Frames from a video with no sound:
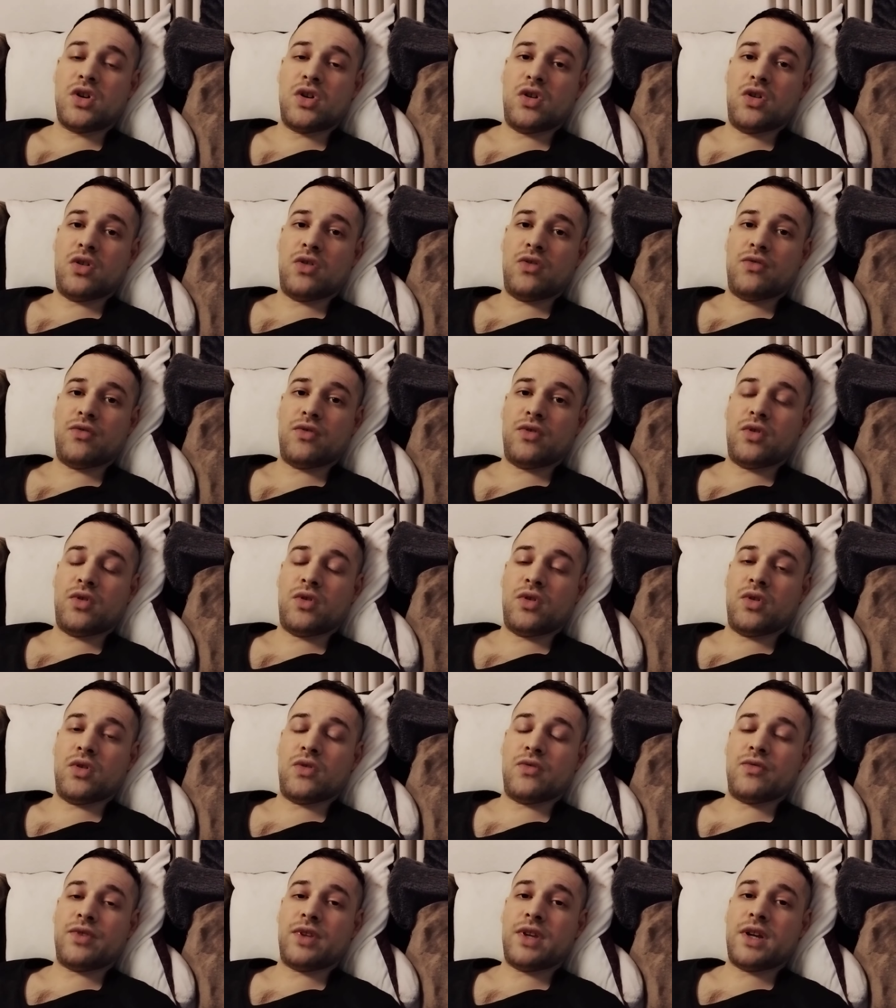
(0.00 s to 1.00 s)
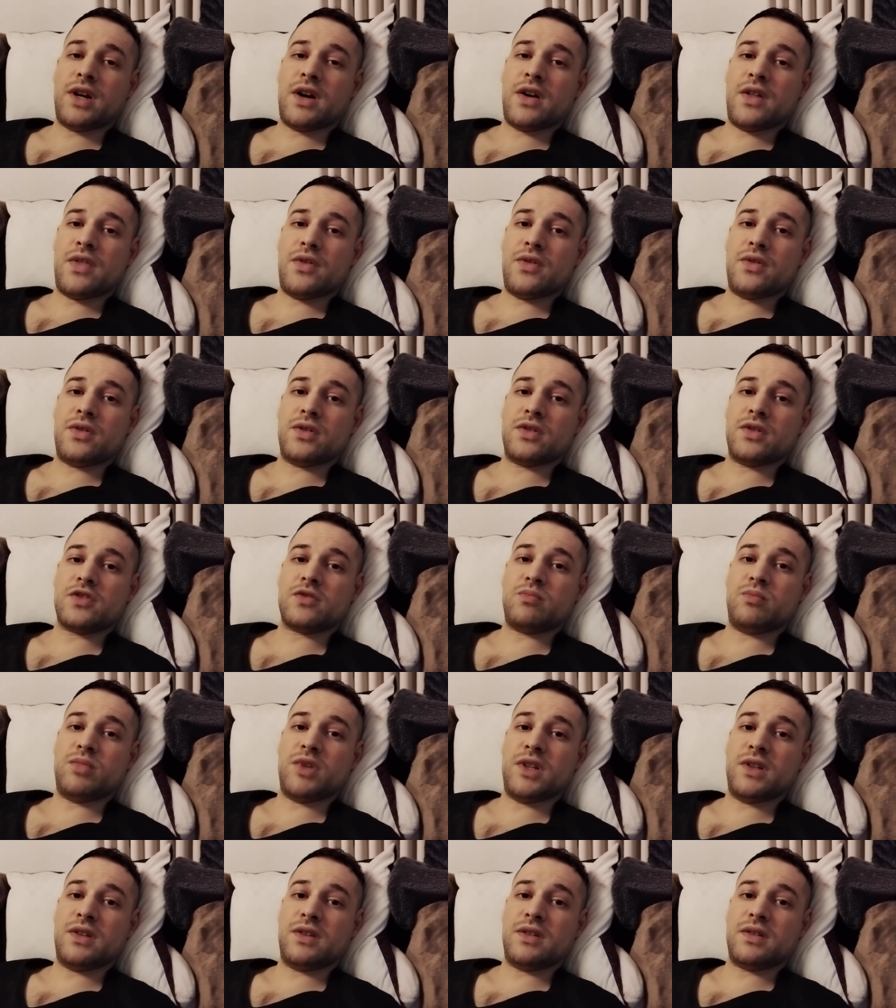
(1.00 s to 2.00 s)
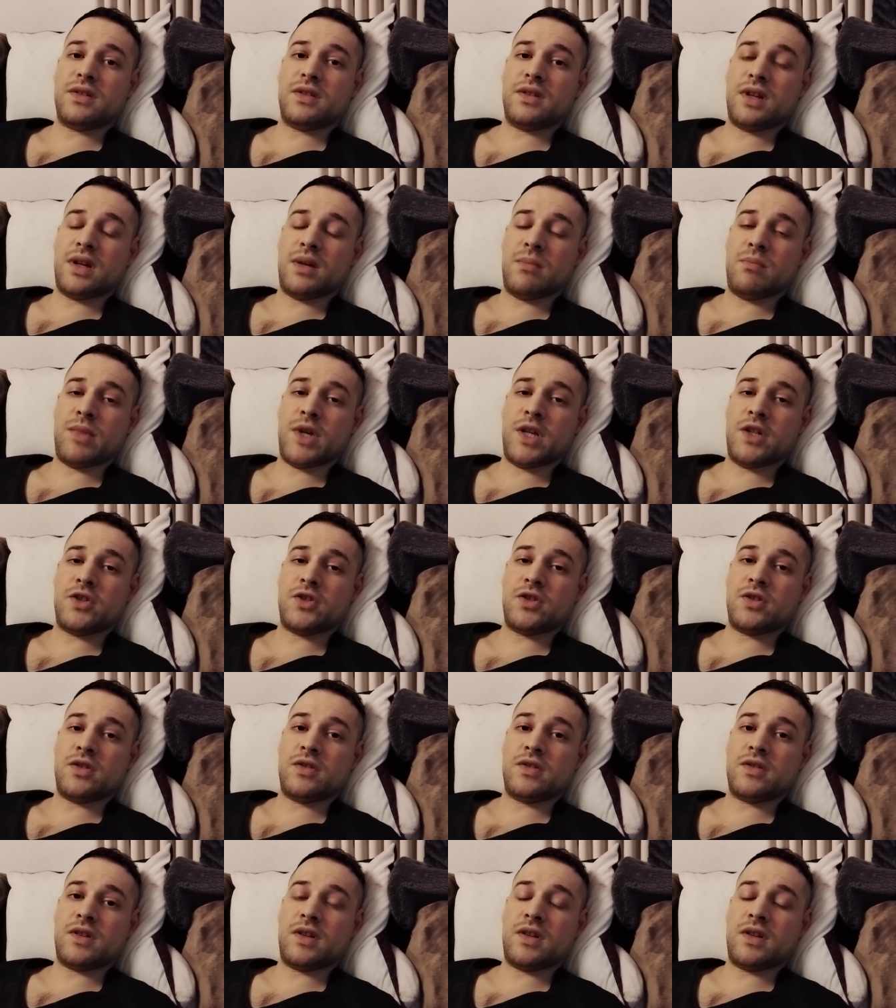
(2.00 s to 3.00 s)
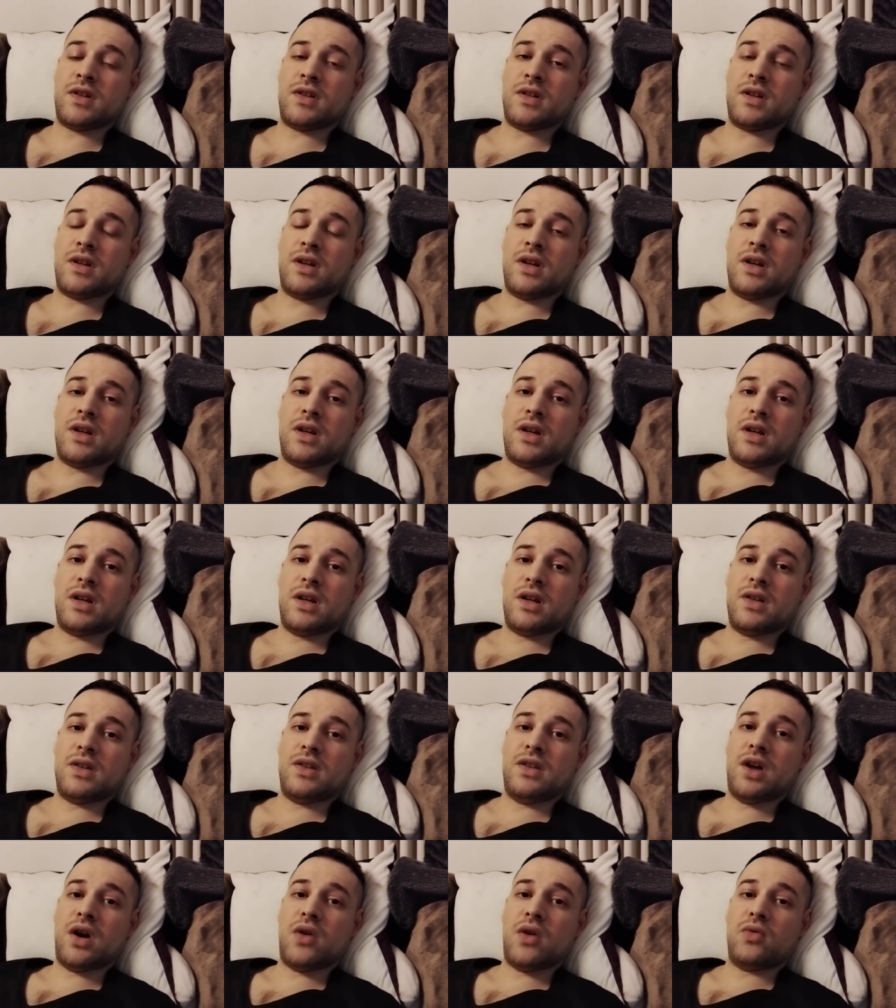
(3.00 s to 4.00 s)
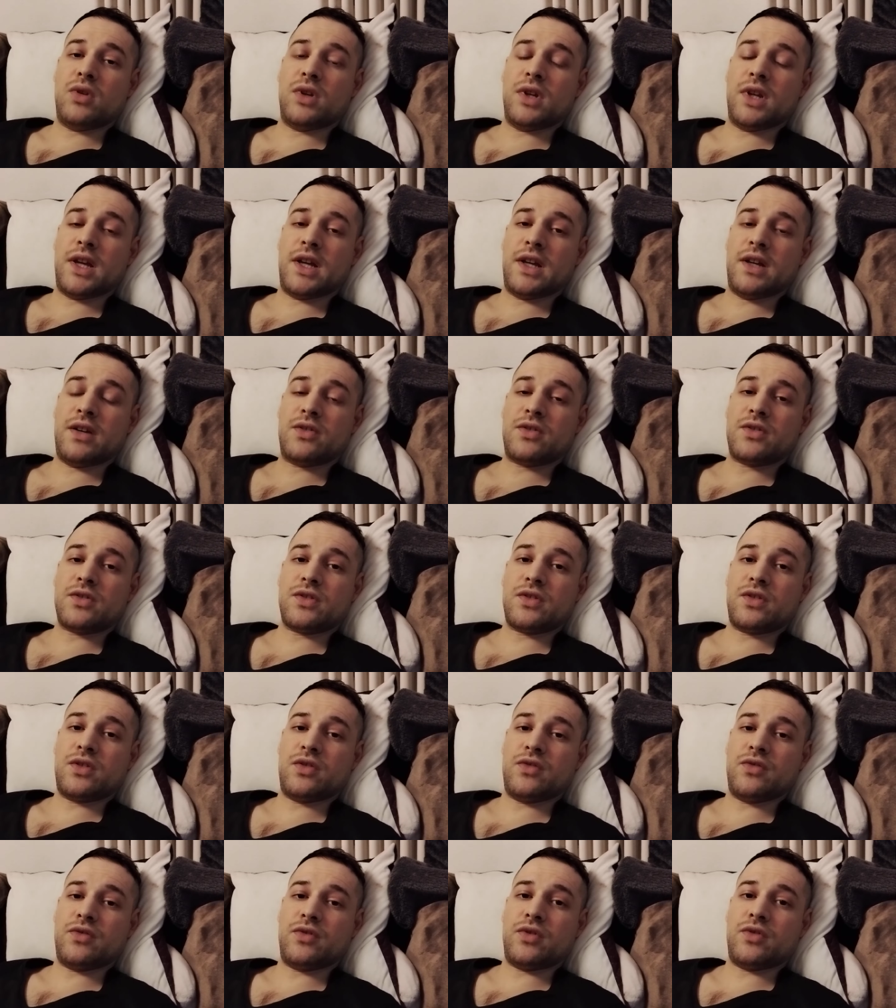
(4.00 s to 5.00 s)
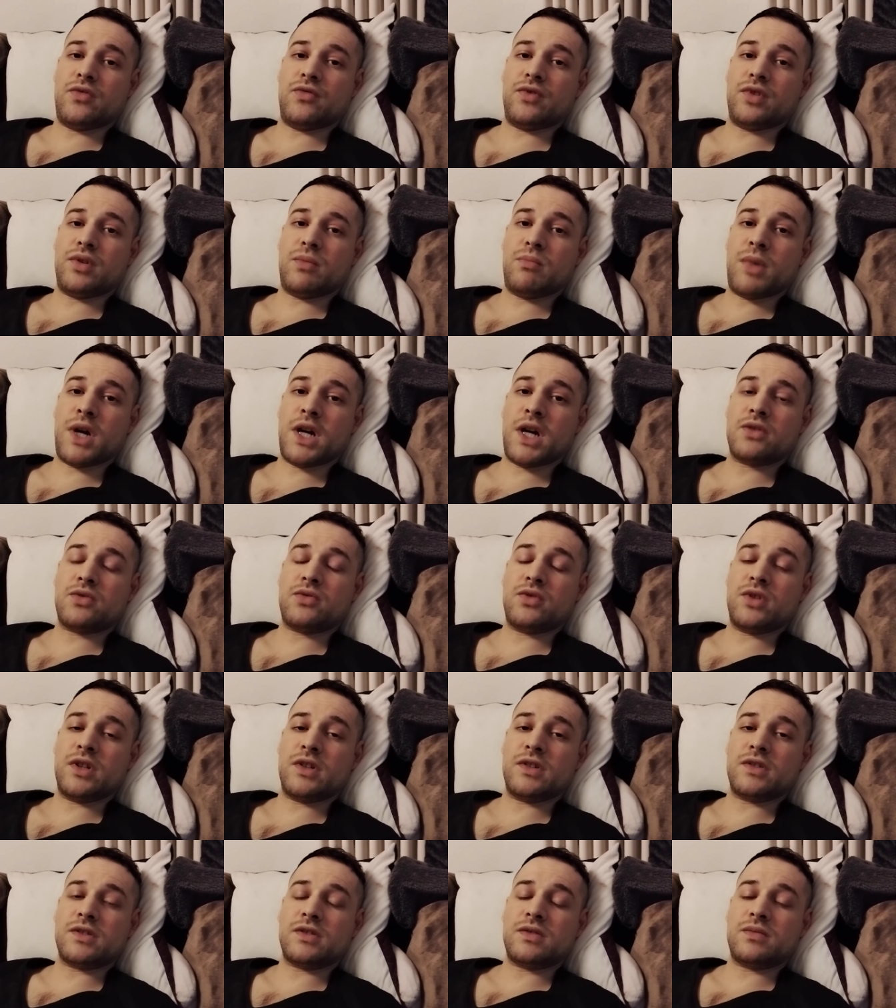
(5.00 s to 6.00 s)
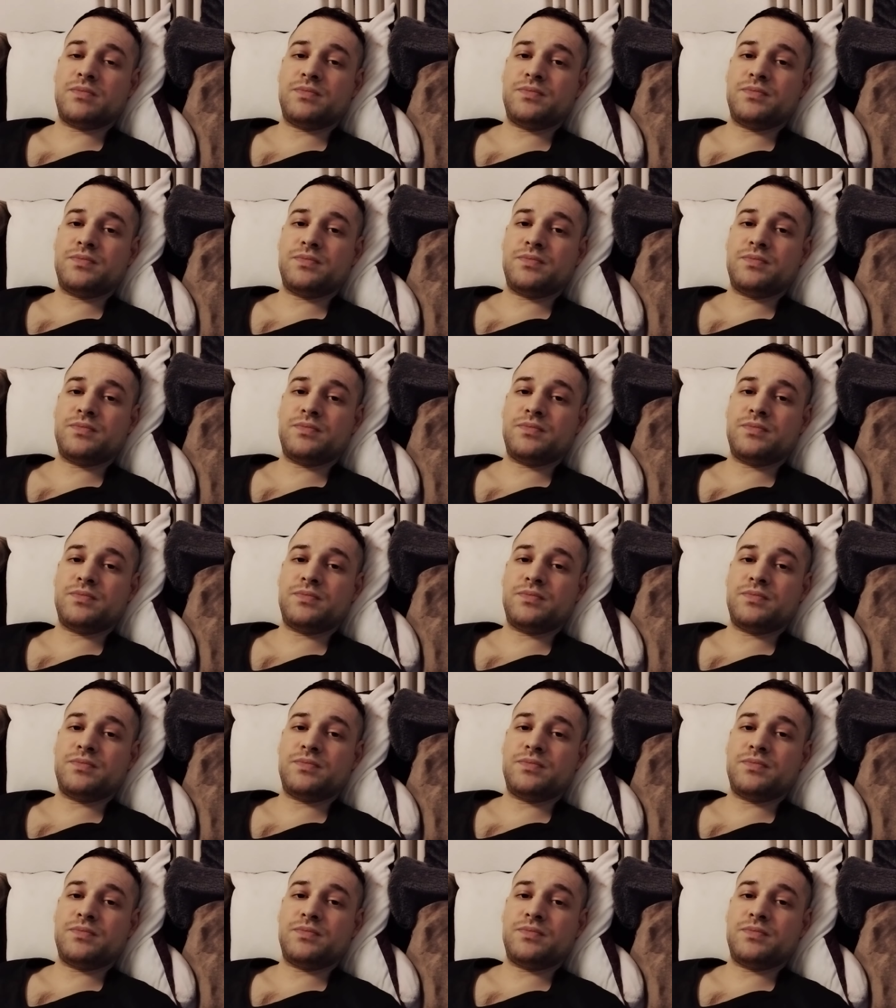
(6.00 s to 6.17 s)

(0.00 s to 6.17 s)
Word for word: of all of the other split dimensions and down layers of the matrix.